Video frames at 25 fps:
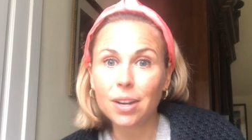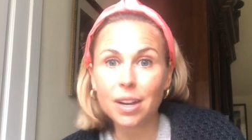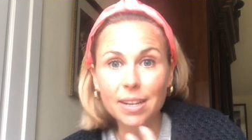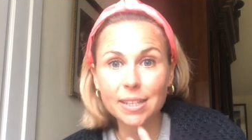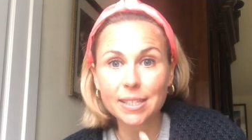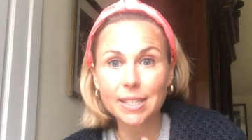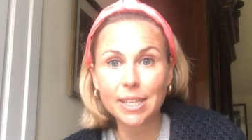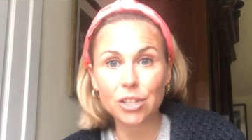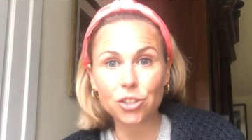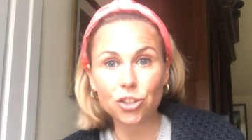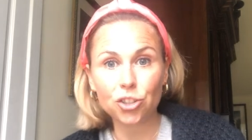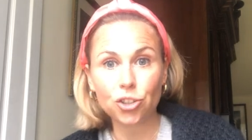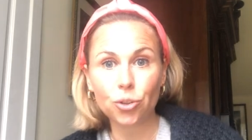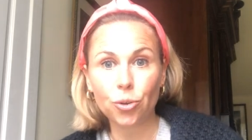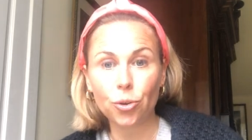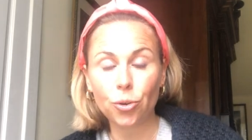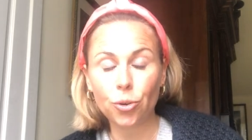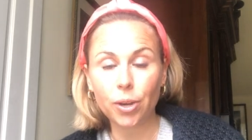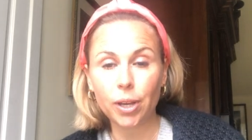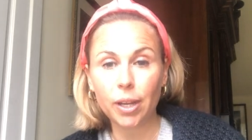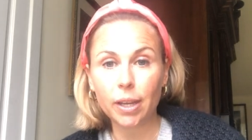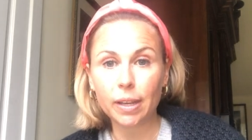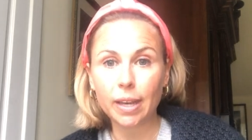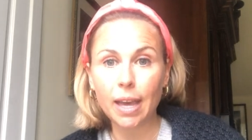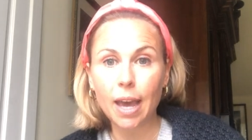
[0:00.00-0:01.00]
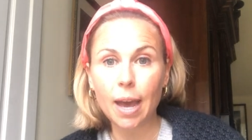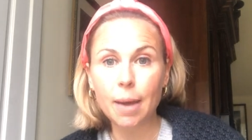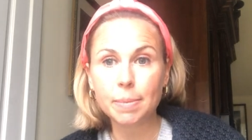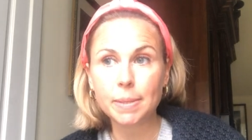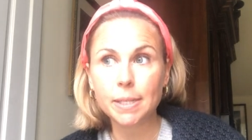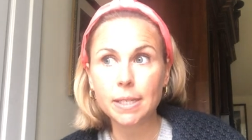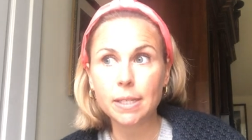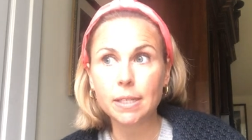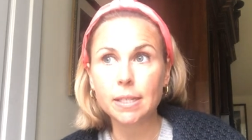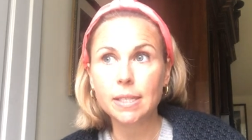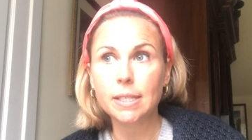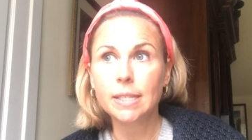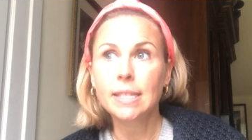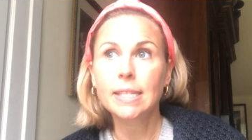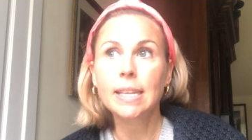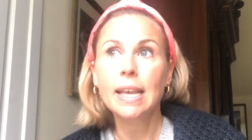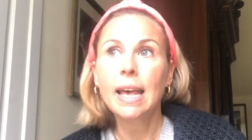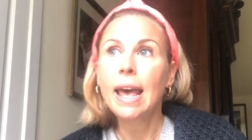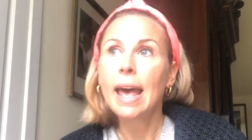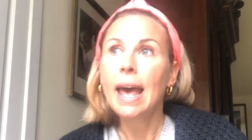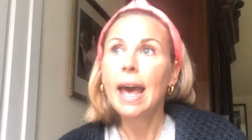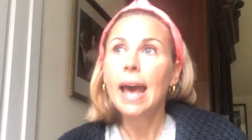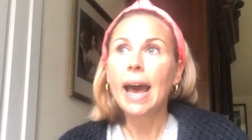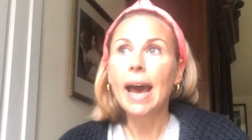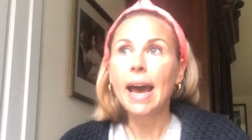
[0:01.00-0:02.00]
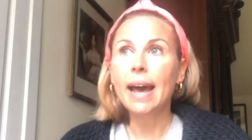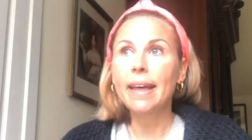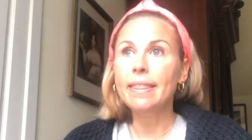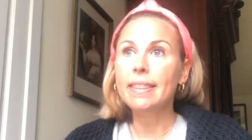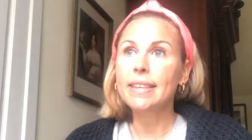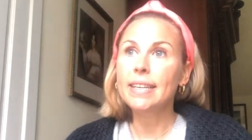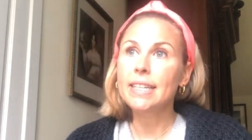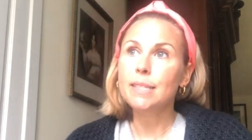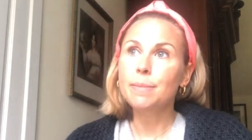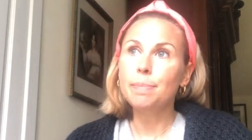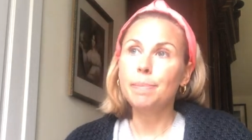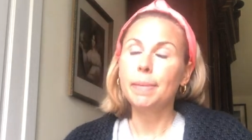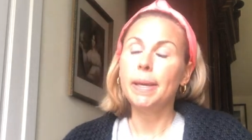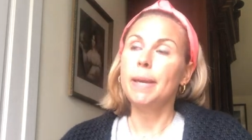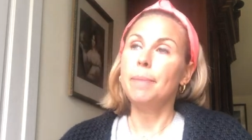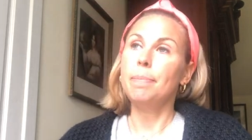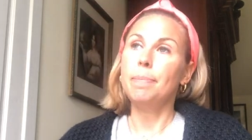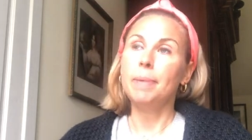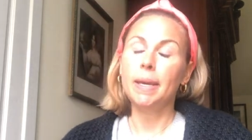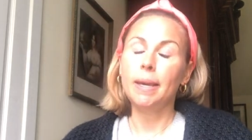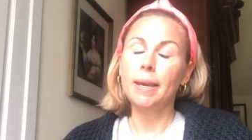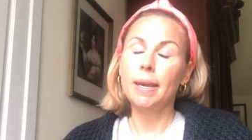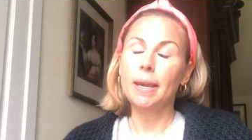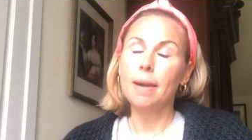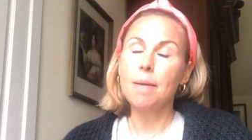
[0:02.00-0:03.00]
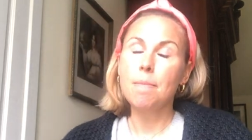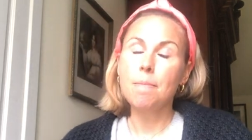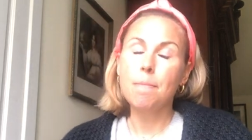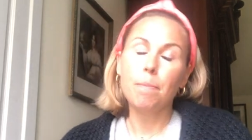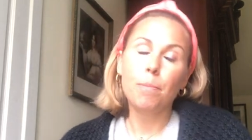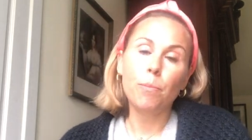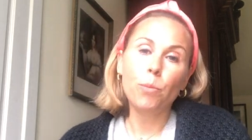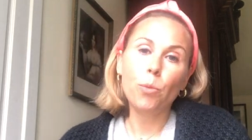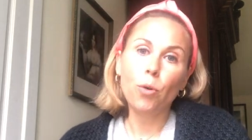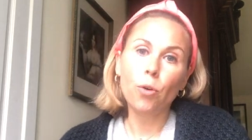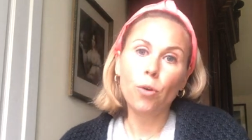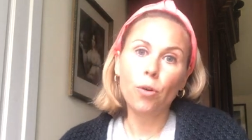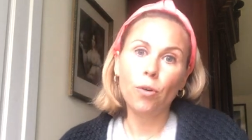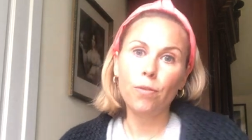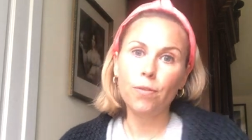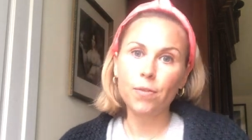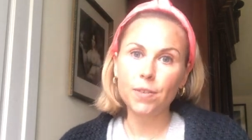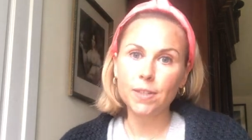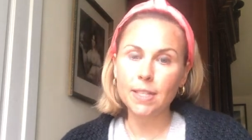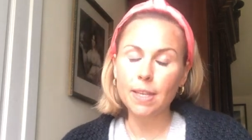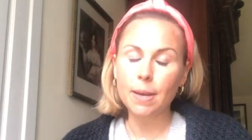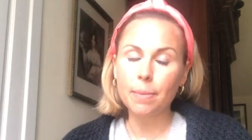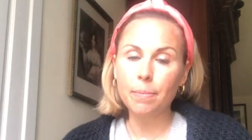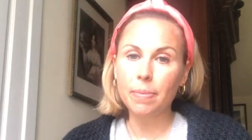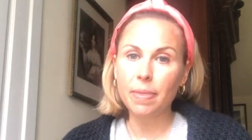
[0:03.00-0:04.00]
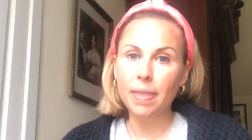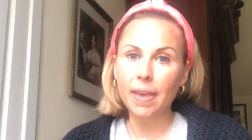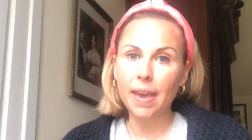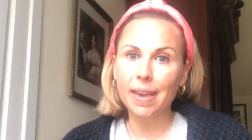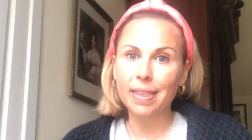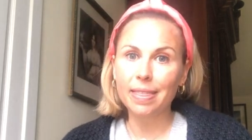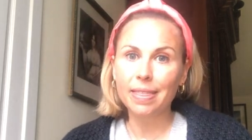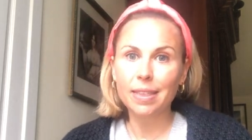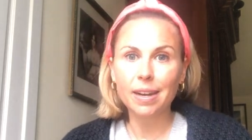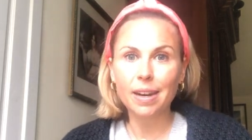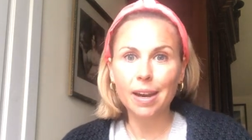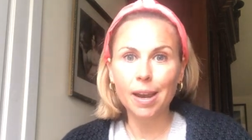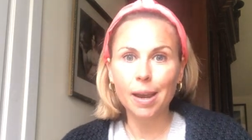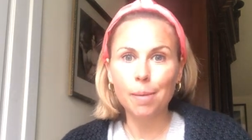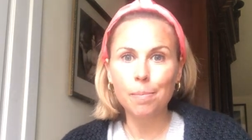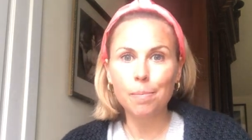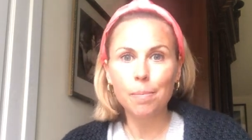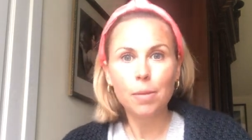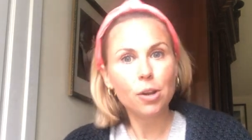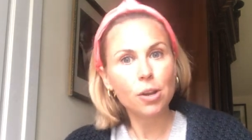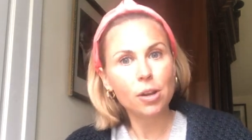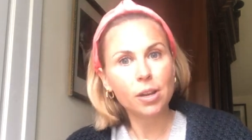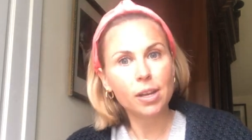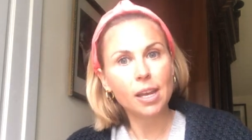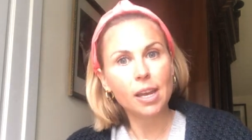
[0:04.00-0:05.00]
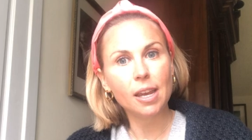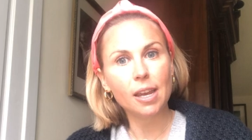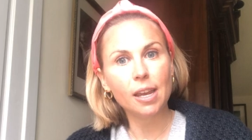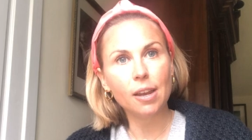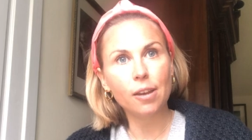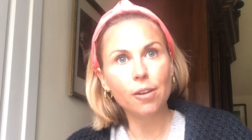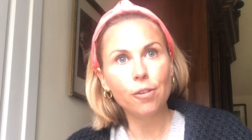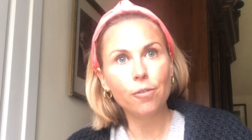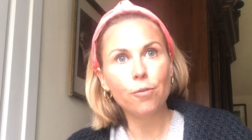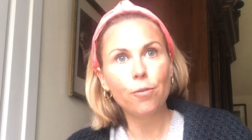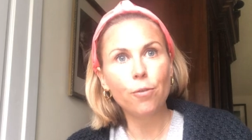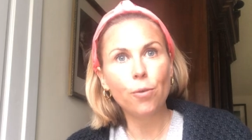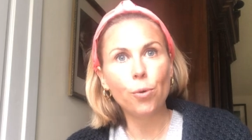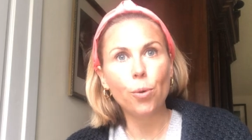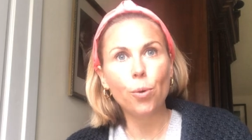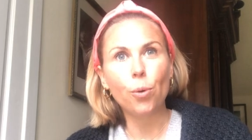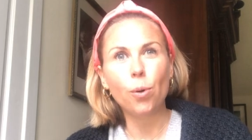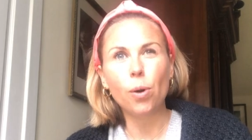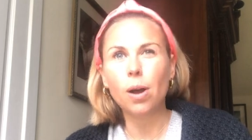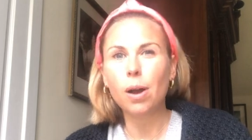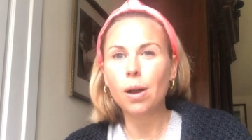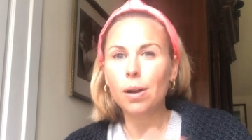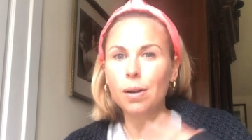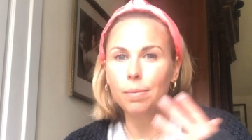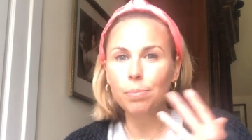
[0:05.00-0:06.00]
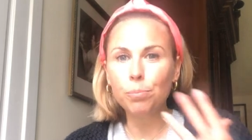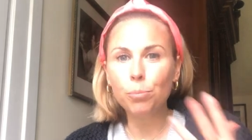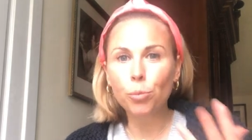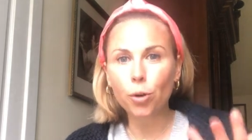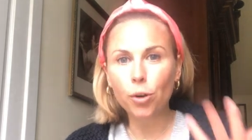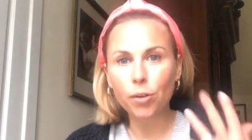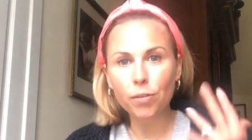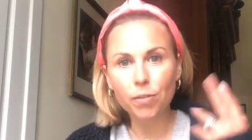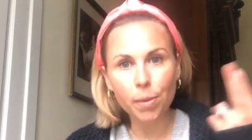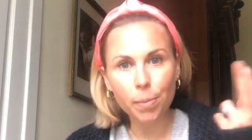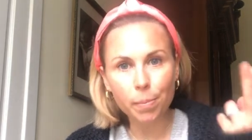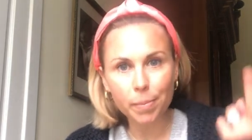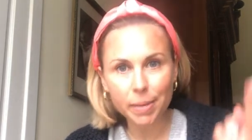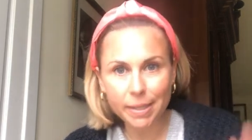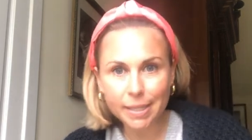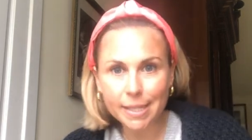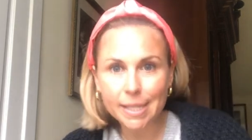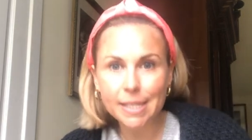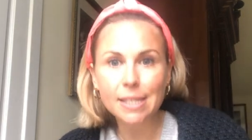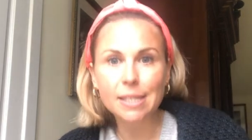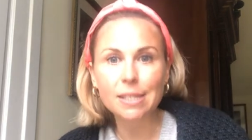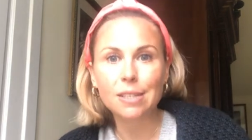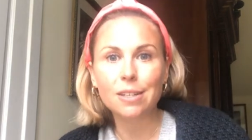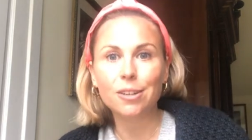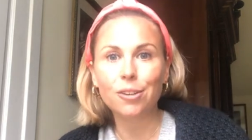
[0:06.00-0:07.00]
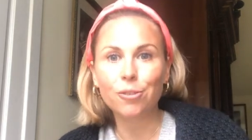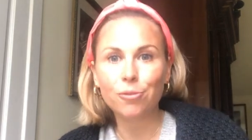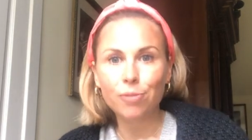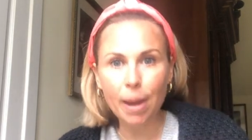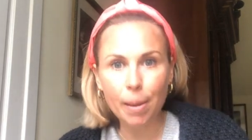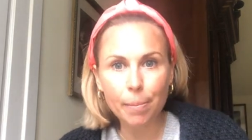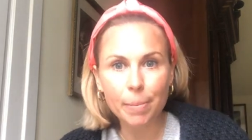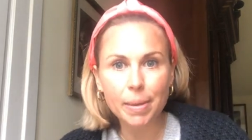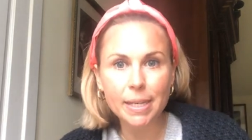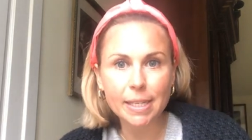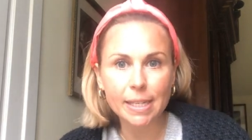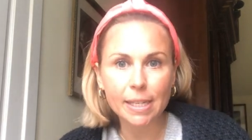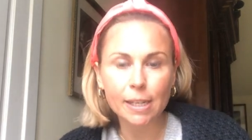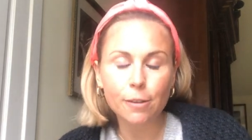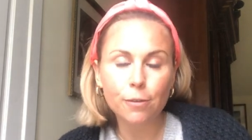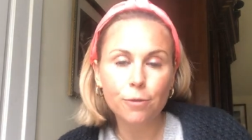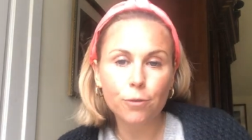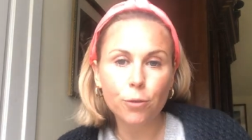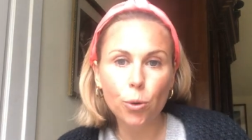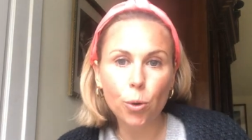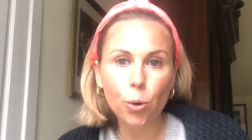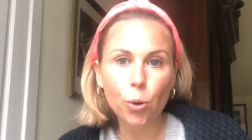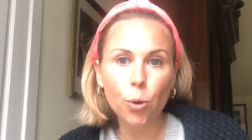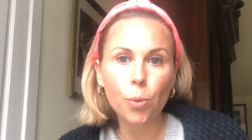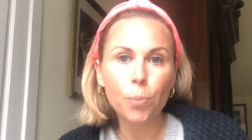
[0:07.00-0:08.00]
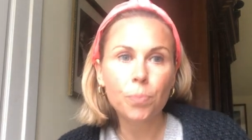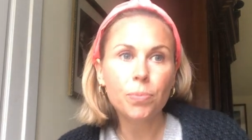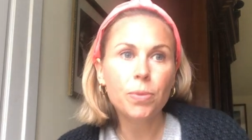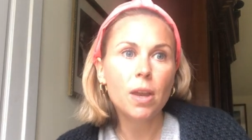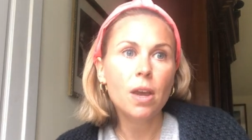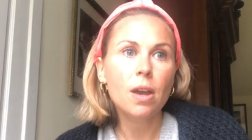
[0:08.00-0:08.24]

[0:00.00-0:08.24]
essential oil capsules. And this may be more for something that I'm looking for more of a medicinal remedy for.